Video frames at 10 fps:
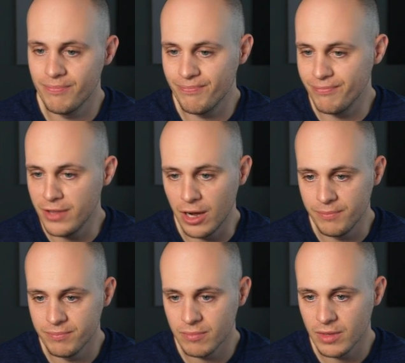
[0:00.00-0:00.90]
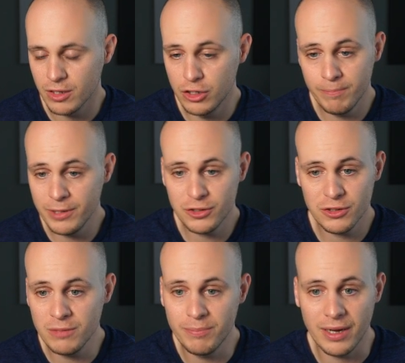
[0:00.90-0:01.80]
No. Could be
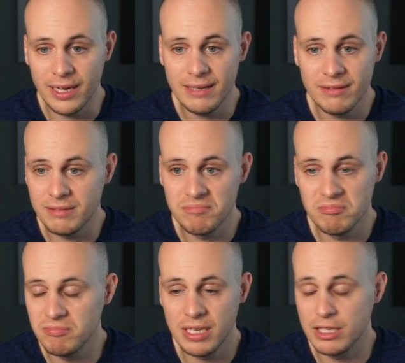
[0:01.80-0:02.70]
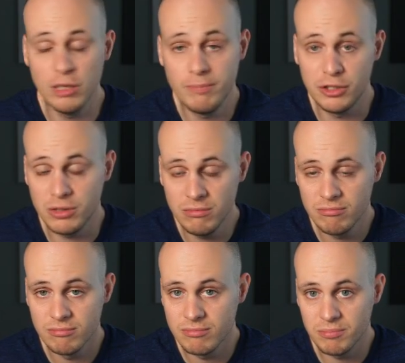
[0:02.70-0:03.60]
true by... It could be true
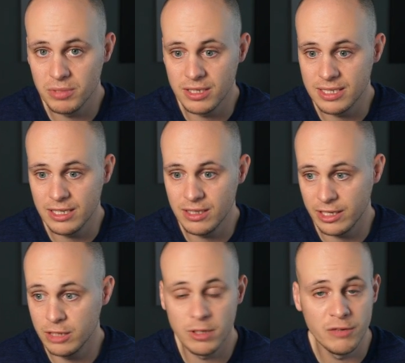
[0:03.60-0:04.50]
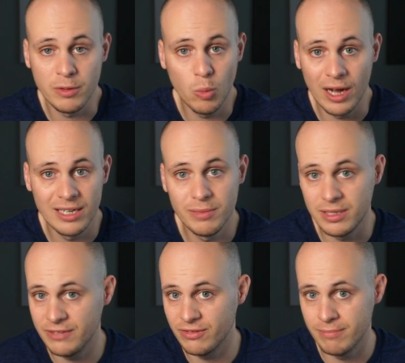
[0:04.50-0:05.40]
because they, they could both be one but
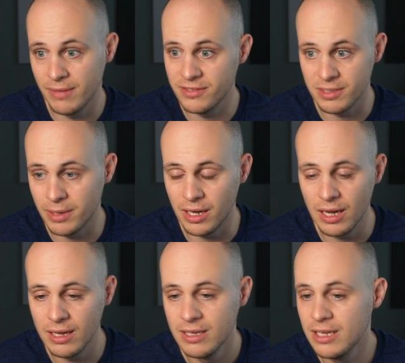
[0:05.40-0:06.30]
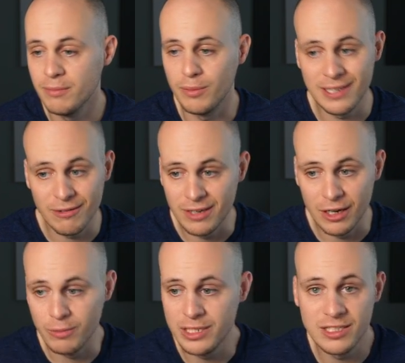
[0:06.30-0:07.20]
different months apart. But we don't
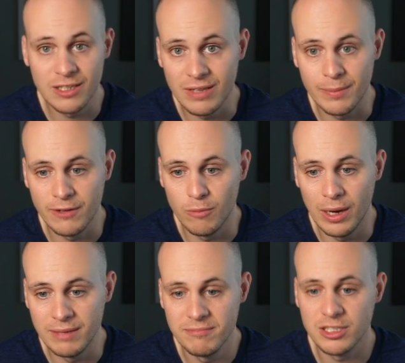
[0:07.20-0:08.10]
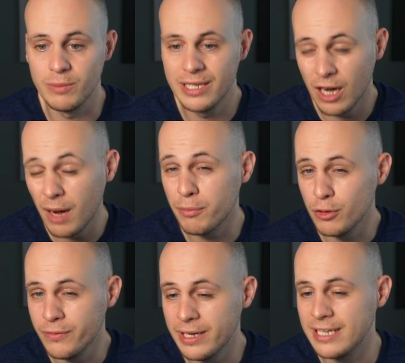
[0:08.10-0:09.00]
know. We just know they're both one. So we can't
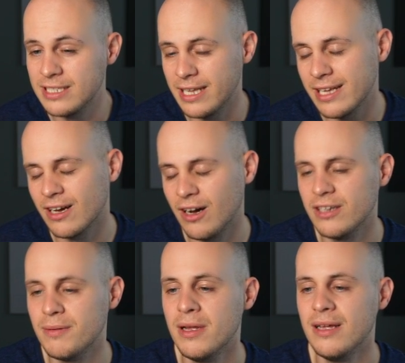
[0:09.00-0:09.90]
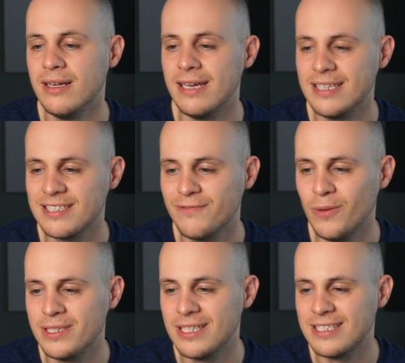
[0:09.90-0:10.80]
prove it. It's, it can't... It doesn't fall
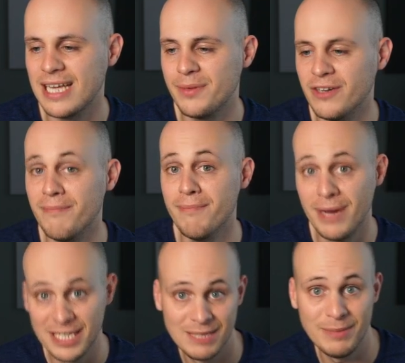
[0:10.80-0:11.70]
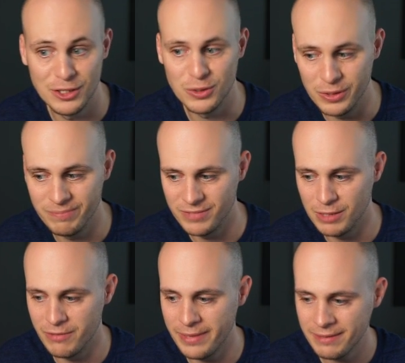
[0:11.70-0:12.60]
into the statement of must be true. You
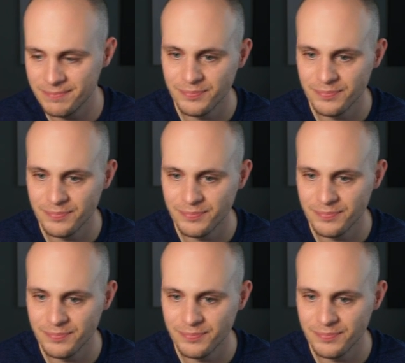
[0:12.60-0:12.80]
with me?